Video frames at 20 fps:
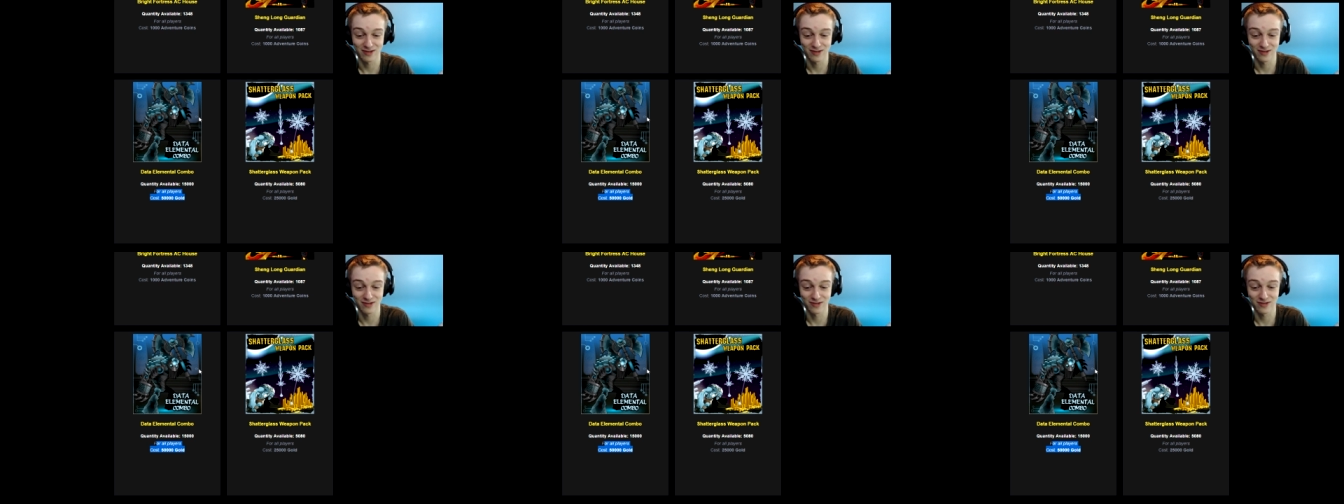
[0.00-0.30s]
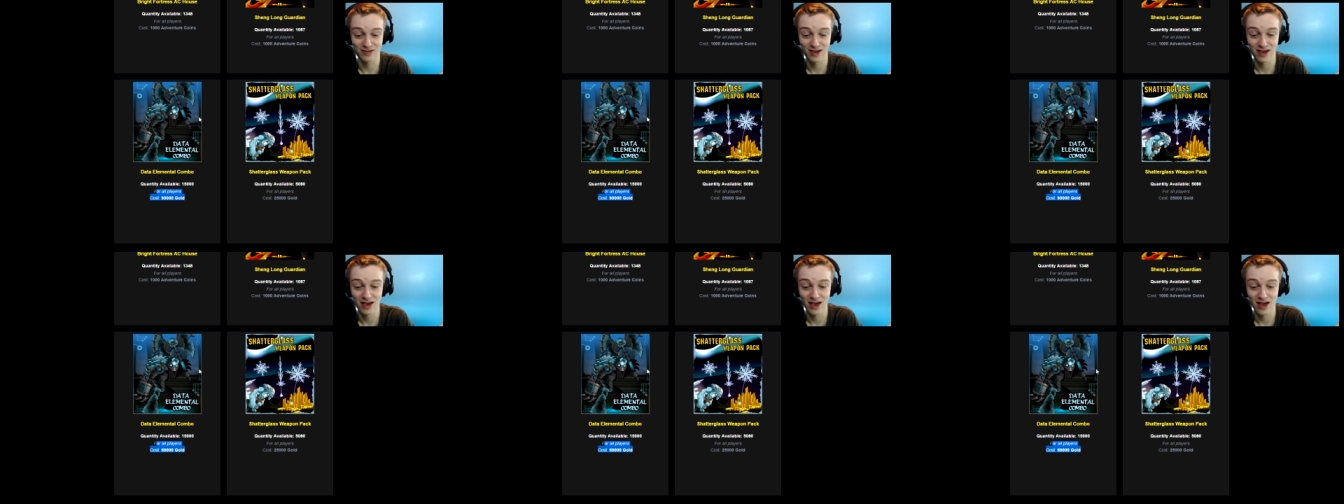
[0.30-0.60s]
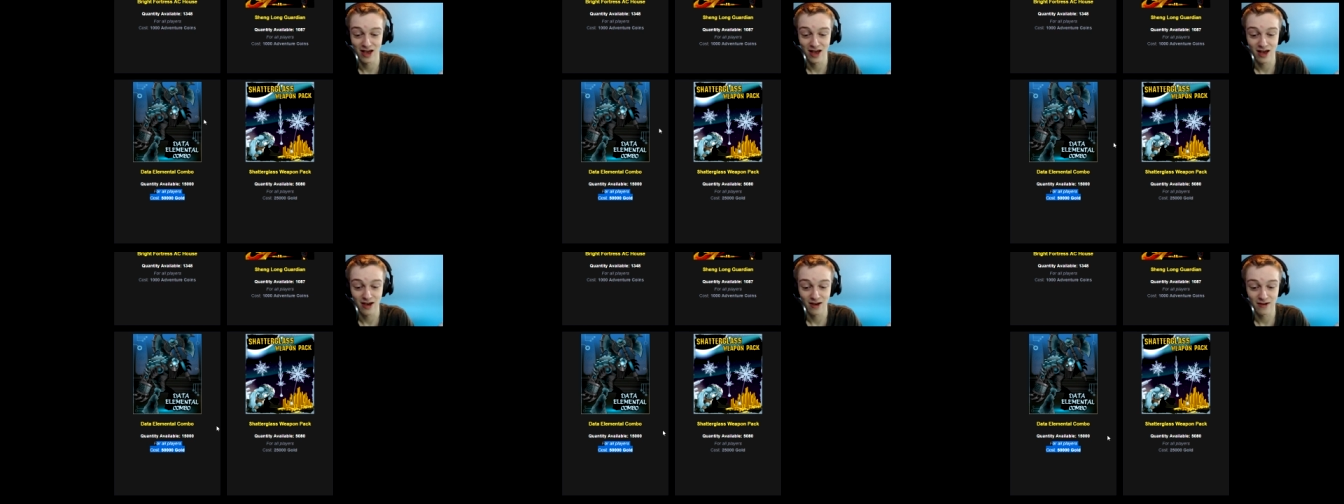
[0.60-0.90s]
So there's
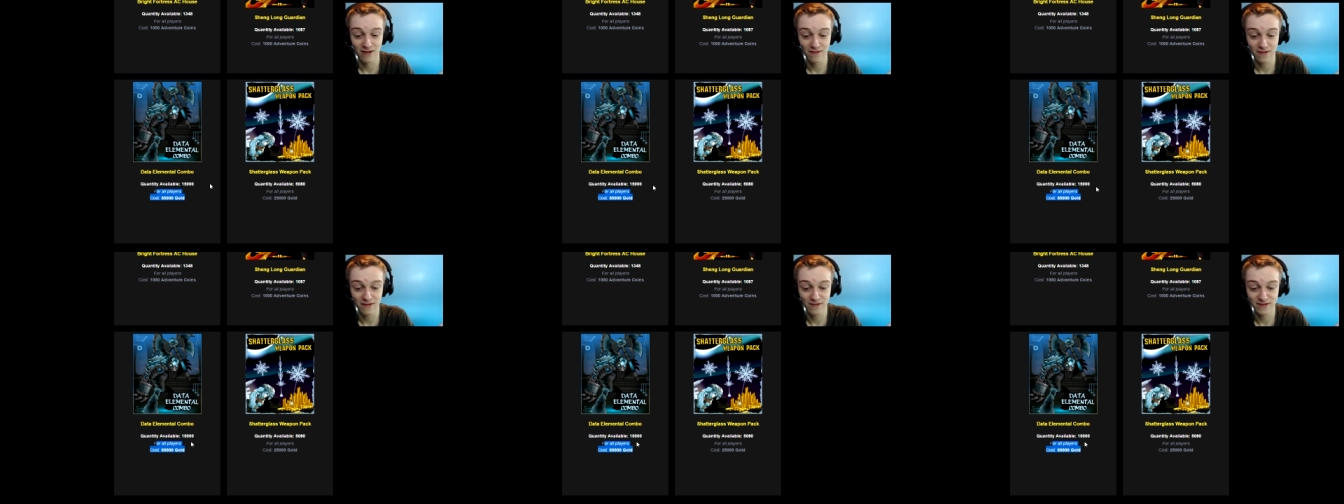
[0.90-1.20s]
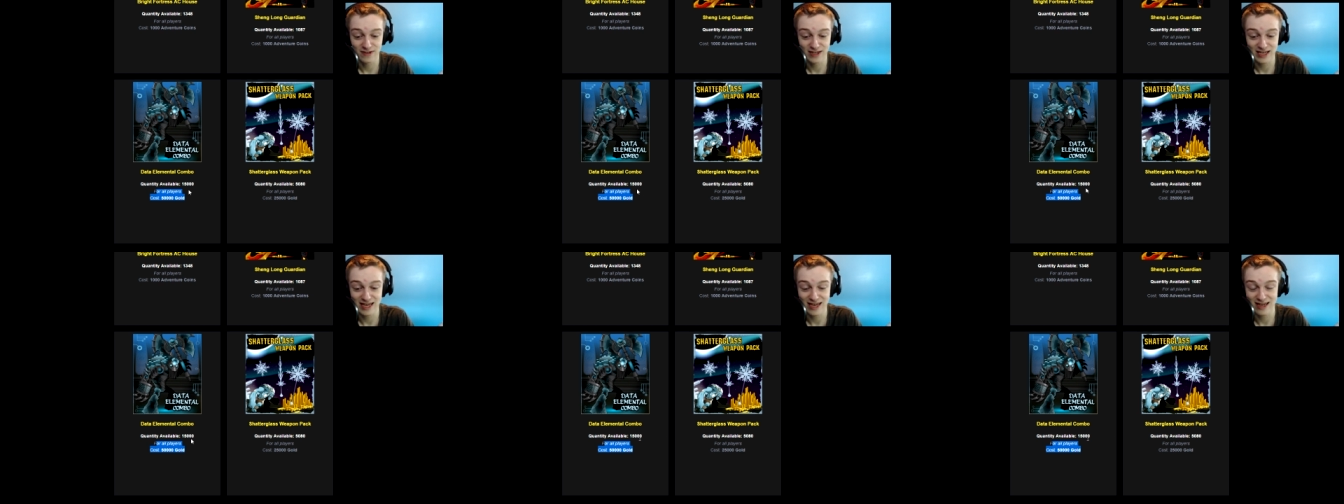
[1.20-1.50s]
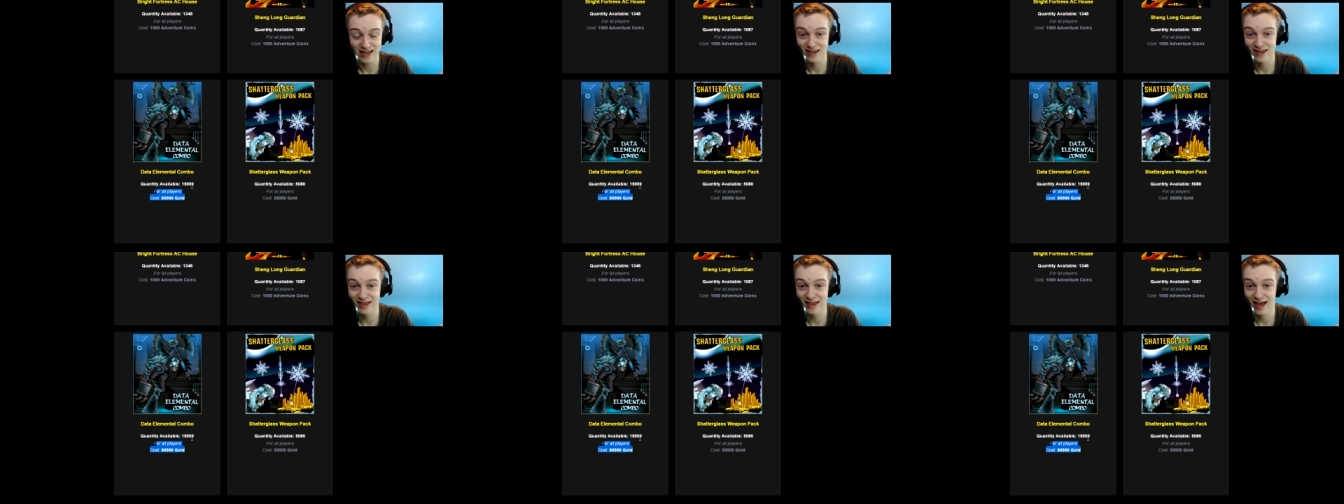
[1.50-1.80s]

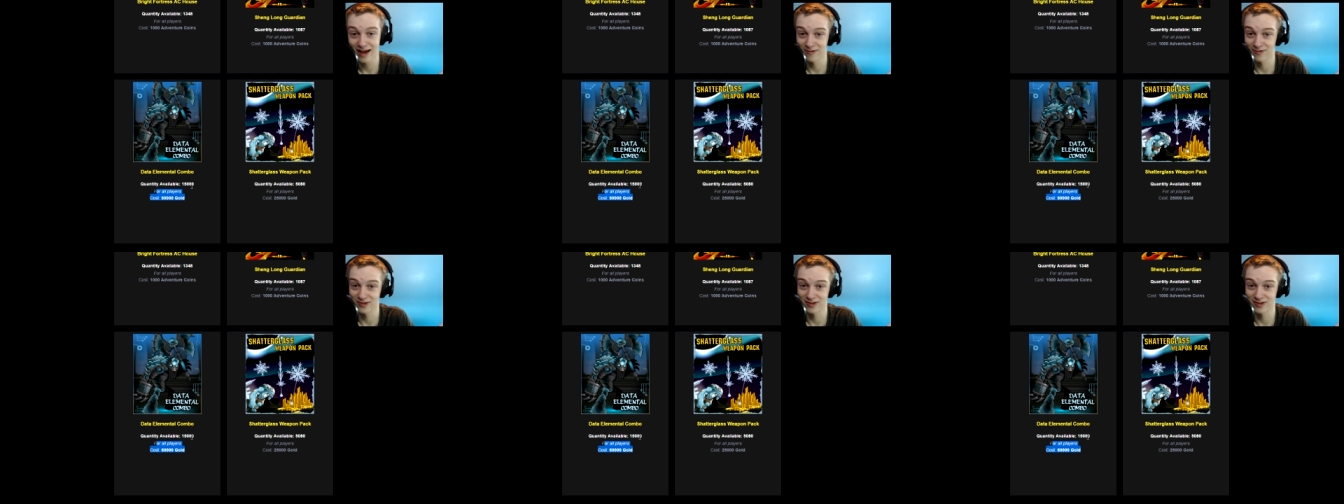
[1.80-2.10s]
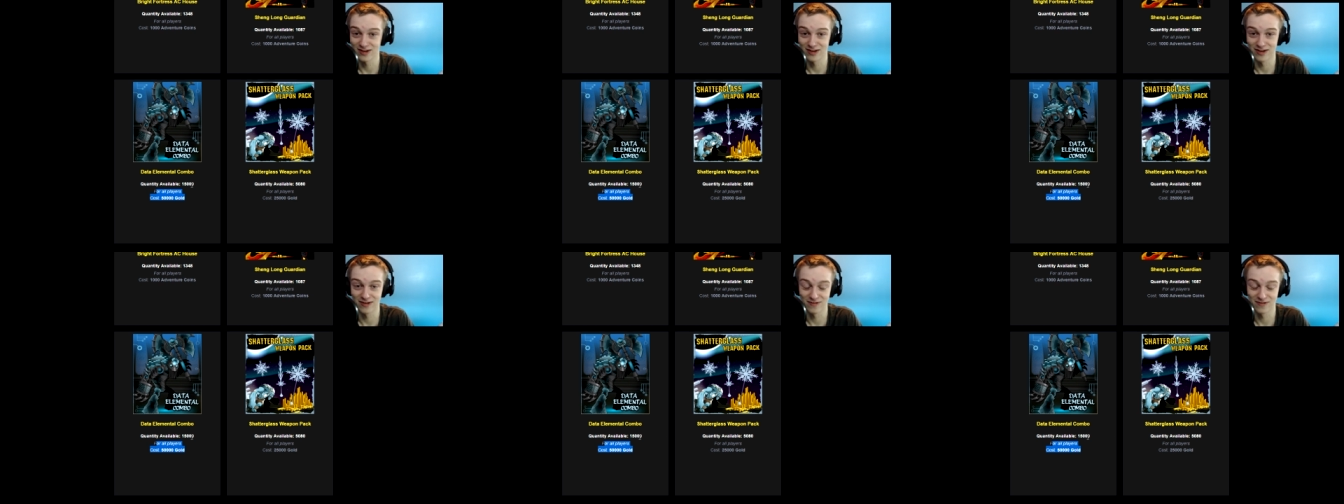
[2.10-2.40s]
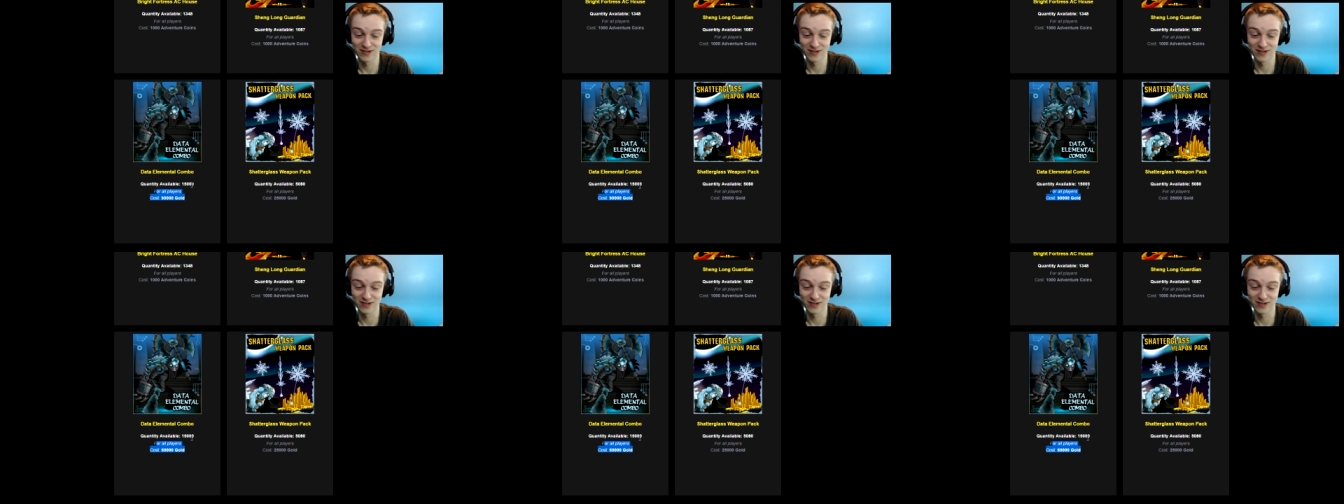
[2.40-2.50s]
15,000 of